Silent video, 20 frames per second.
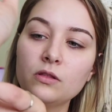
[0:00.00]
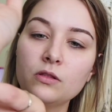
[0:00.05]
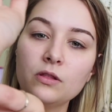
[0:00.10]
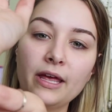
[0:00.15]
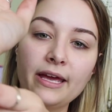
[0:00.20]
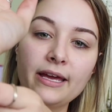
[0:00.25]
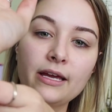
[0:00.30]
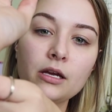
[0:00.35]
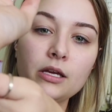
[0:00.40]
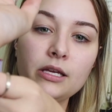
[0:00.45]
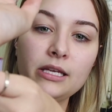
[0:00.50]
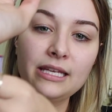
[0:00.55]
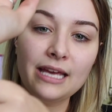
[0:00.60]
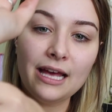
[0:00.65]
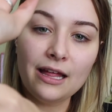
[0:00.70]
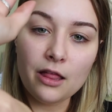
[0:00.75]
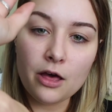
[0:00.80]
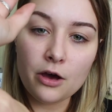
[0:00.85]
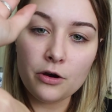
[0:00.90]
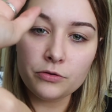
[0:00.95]
like
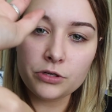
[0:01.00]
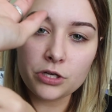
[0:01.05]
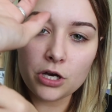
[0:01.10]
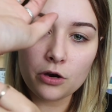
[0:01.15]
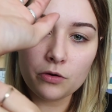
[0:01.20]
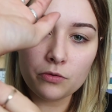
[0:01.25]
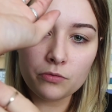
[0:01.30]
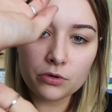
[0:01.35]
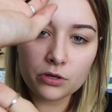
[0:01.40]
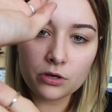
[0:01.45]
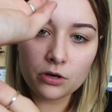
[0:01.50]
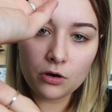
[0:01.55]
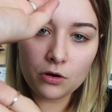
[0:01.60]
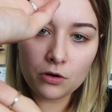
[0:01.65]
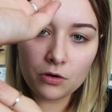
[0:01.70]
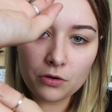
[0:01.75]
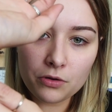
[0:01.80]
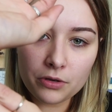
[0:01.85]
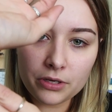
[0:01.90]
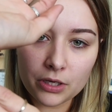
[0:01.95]
yellow toned
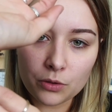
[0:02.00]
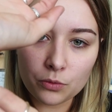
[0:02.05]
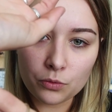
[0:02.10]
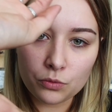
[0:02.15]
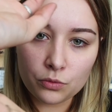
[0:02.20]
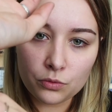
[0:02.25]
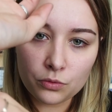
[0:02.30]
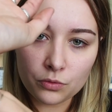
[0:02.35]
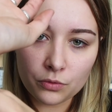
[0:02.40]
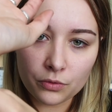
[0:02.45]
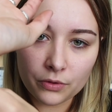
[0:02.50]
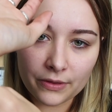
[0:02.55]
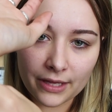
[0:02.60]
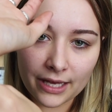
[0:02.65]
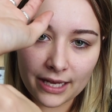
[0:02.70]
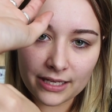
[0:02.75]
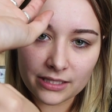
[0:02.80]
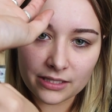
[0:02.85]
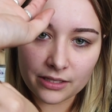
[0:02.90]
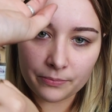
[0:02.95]
gold. Ooh, and
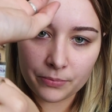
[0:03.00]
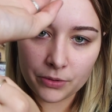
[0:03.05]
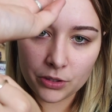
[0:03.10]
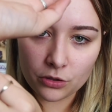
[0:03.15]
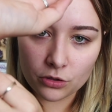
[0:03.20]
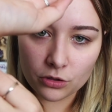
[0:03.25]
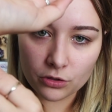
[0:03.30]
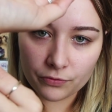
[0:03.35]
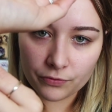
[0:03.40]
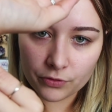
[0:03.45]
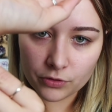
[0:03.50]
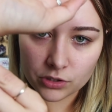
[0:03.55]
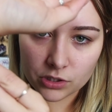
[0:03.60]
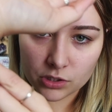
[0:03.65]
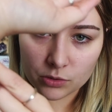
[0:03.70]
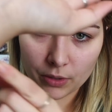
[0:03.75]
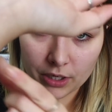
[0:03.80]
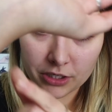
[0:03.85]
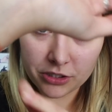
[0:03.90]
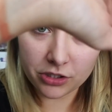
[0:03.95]
that is a beautiful
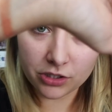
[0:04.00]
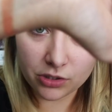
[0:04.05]
swatch